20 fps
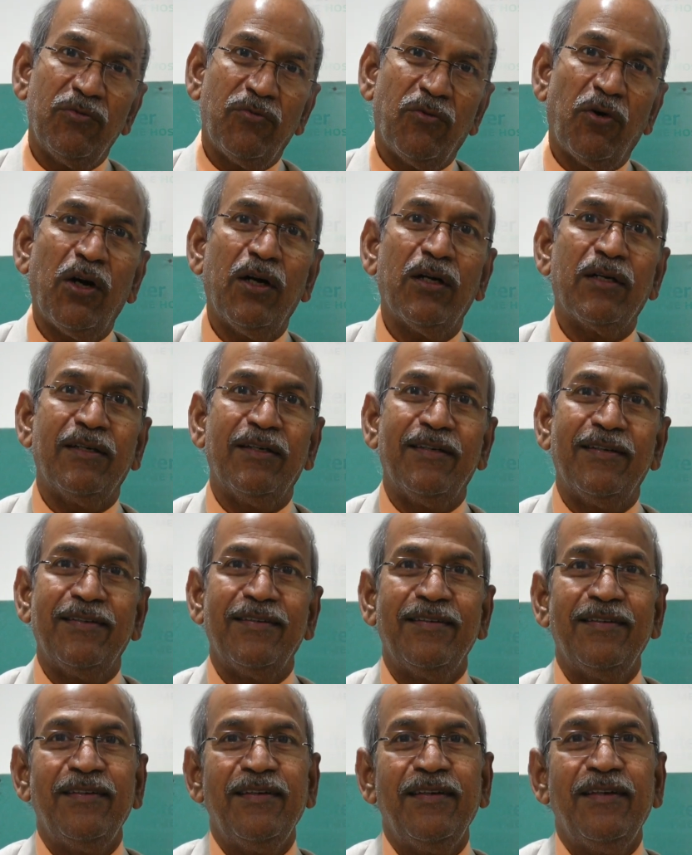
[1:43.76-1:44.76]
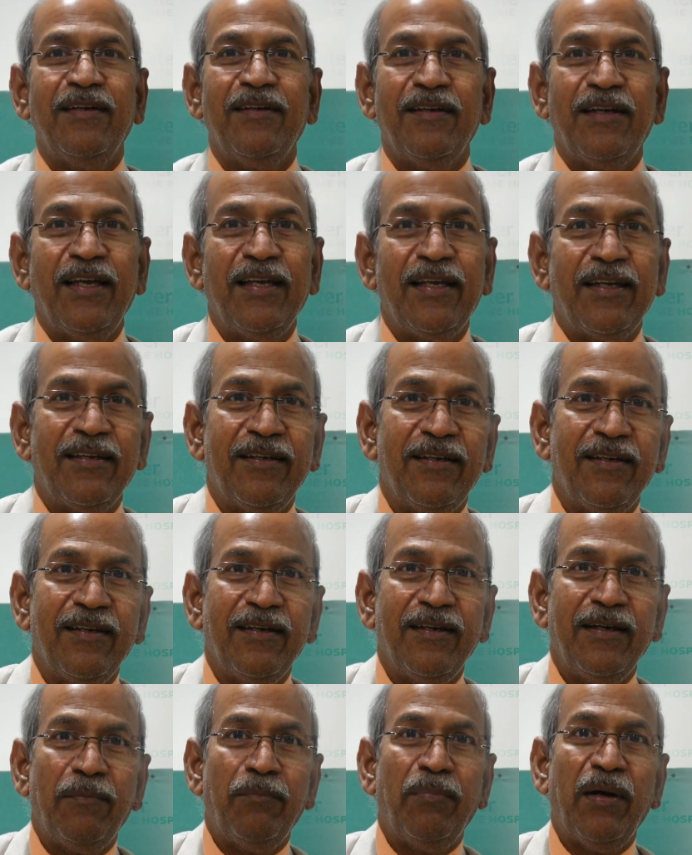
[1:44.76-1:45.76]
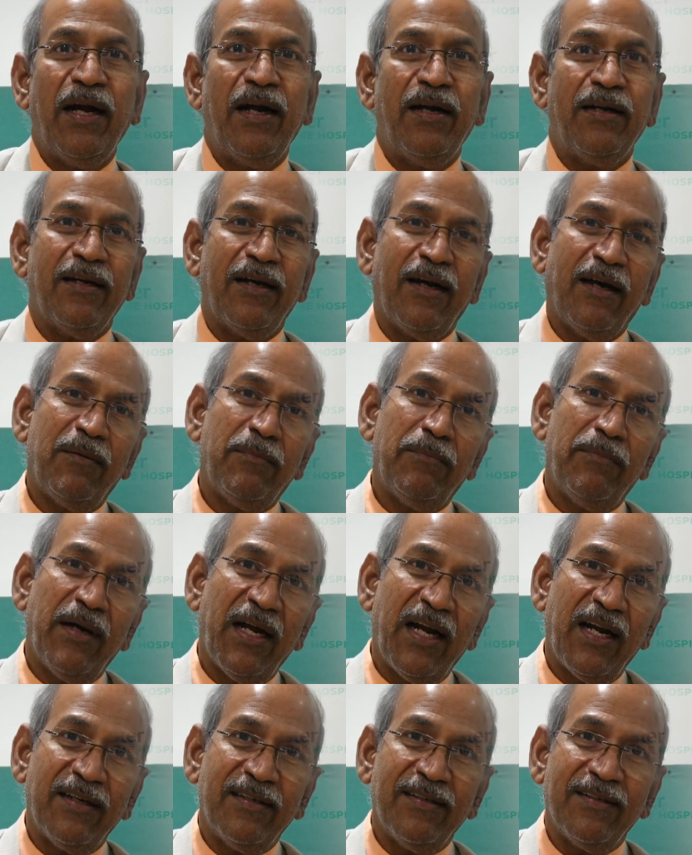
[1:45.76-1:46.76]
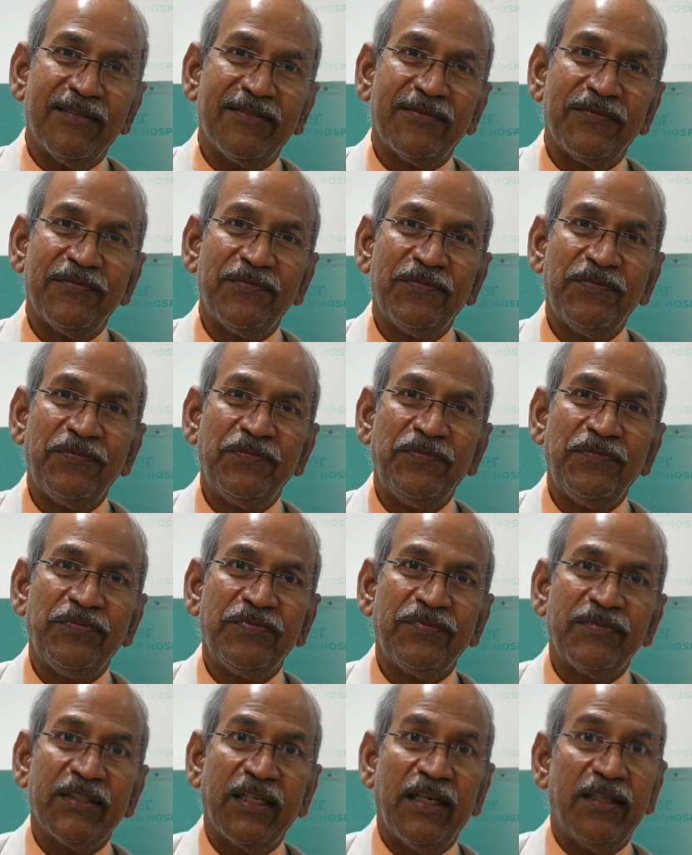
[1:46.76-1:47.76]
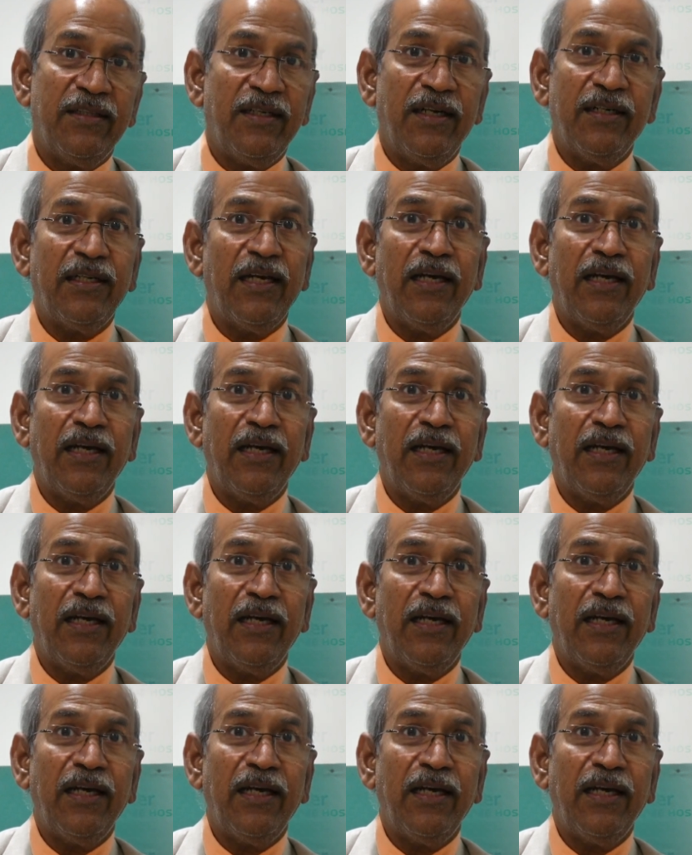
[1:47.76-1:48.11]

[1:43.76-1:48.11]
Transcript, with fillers: worn like a band, arm band, and that